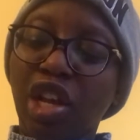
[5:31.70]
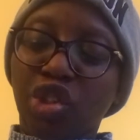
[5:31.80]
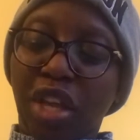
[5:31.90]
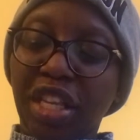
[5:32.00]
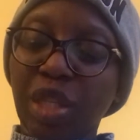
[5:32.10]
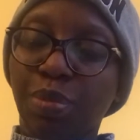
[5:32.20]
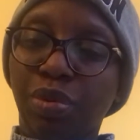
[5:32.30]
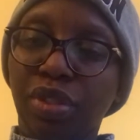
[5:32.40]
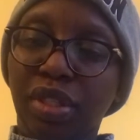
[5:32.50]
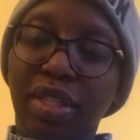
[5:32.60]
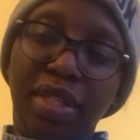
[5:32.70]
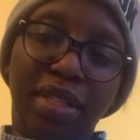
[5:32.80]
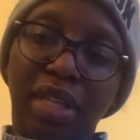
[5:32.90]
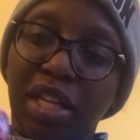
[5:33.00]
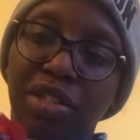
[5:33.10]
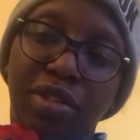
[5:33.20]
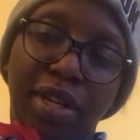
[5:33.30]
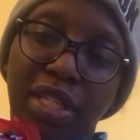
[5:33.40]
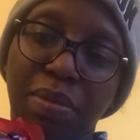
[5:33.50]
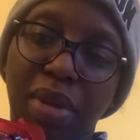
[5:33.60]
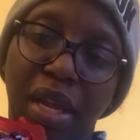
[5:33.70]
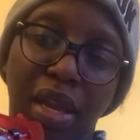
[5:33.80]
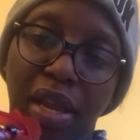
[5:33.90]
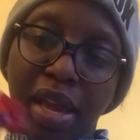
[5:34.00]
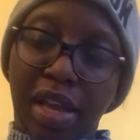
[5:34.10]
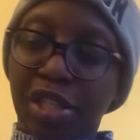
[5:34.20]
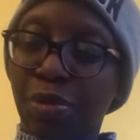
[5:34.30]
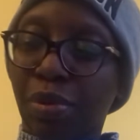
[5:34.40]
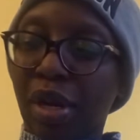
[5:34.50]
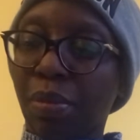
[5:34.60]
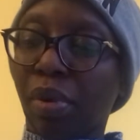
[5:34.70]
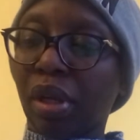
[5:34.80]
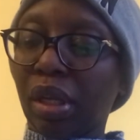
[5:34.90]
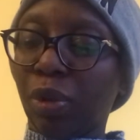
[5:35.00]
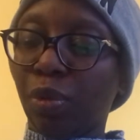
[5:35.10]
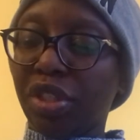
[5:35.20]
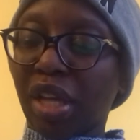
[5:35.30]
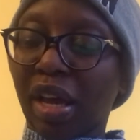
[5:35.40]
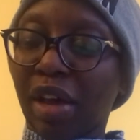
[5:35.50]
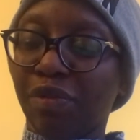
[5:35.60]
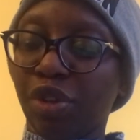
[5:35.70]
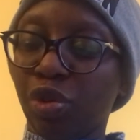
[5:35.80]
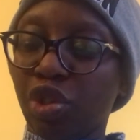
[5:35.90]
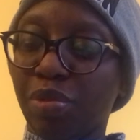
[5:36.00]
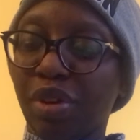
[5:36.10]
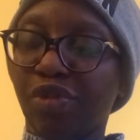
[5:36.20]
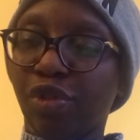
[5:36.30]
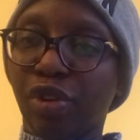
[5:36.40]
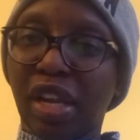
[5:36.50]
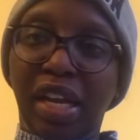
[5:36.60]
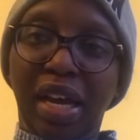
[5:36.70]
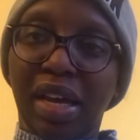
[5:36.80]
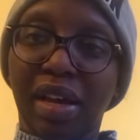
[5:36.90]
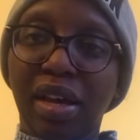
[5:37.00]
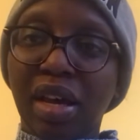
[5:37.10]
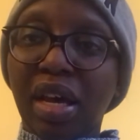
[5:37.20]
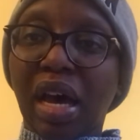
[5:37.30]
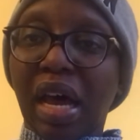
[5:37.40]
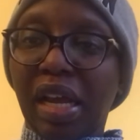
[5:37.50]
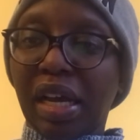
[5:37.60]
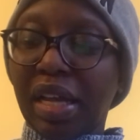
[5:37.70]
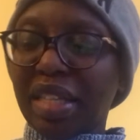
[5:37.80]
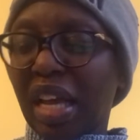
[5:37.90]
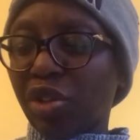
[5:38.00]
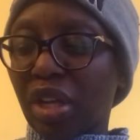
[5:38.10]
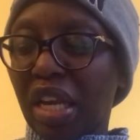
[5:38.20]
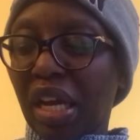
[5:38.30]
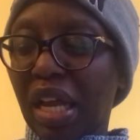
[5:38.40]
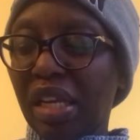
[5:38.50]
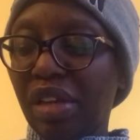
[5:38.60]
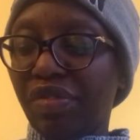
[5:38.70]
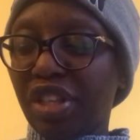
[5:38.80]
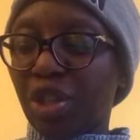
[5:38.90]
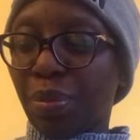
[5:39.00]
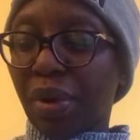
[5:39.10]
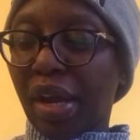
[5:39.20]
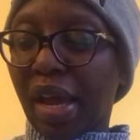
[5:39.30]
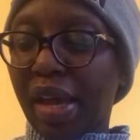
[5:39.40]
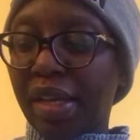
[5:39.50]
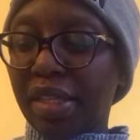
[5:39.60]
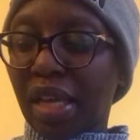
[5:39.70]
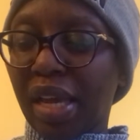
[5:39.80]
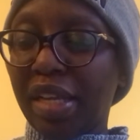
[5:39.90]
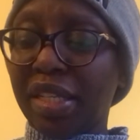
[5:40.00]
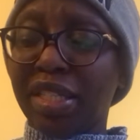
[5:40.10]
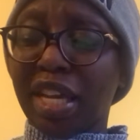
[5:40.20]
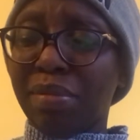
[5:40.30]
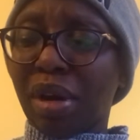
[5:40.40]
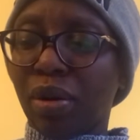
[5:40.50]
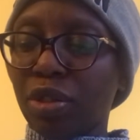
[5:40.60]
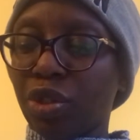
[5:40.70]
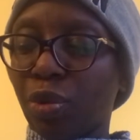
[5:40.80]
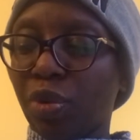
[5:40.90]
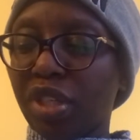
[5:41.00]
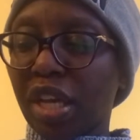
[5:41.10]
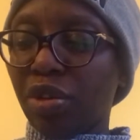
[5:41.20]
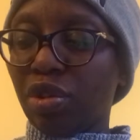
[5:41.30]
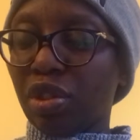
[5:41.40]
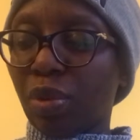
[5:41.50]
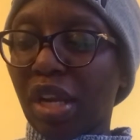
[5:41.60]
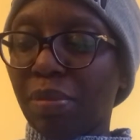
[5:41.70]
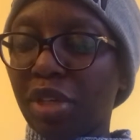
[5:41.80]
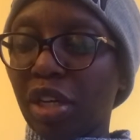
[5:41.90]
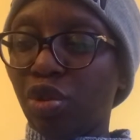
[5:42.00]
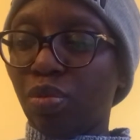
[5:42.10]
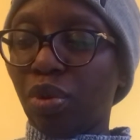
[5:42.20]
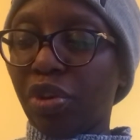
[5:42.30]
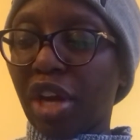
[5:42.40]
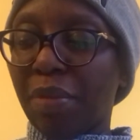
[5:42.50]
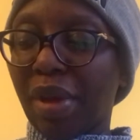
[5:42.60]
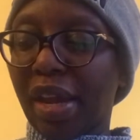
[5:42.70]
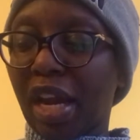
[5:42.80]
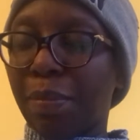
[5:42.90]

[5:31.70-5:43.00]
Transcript: So I just put, this is a Tresemme hairspray bottle which I have used before, it's actually like a leave-in sprayer. It's a heat tamer also, which I use when I'm trying to blow dry my hair.